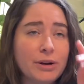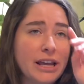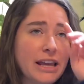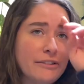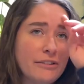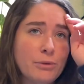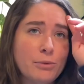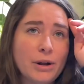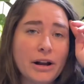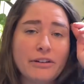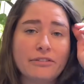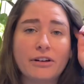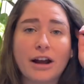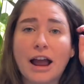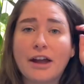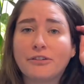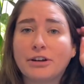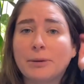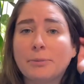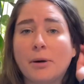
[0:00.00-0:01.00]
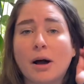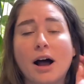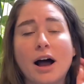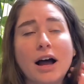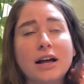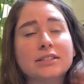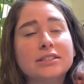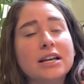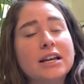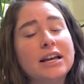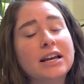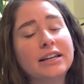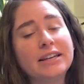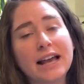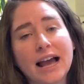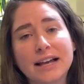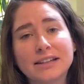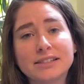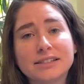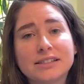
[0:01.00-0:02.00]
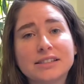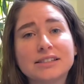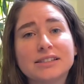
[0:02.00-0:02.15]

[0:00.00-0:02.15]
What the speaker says: Even whenever I repot, yes,